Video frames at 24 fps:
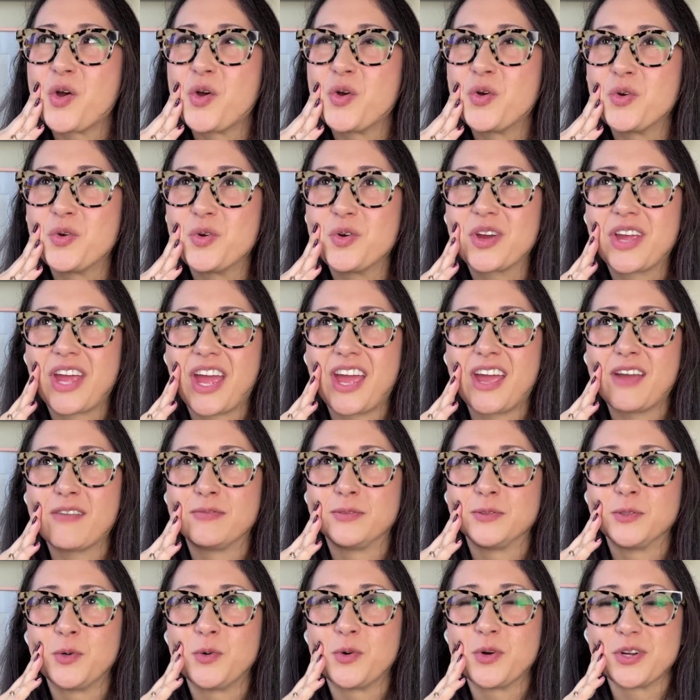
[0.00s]
Who gave
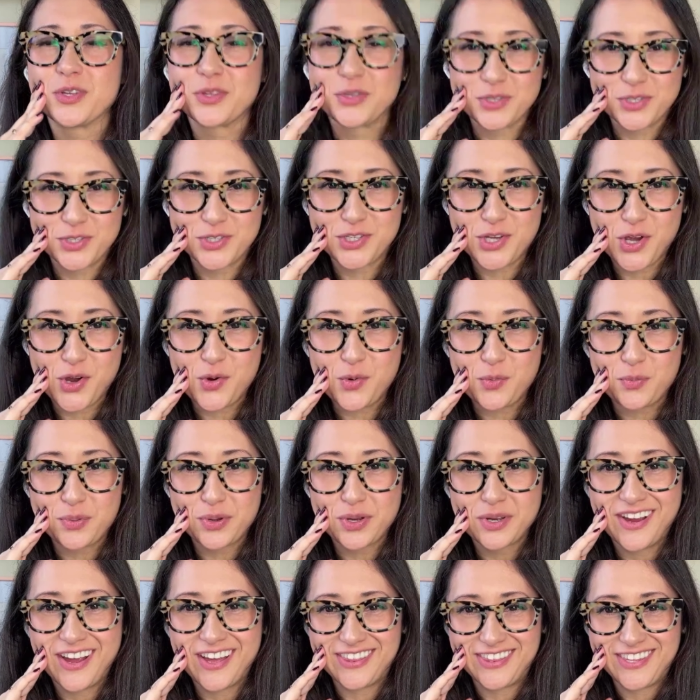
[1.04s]
Lor the soap
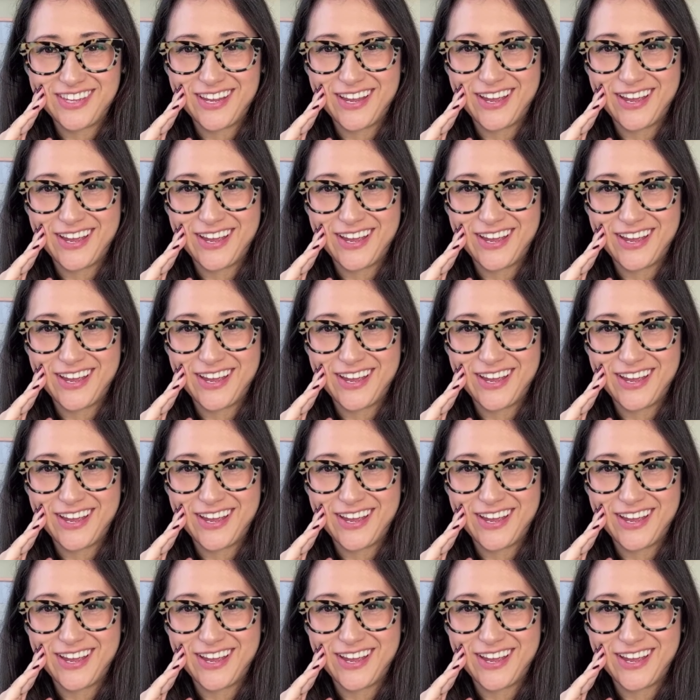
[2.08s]
at the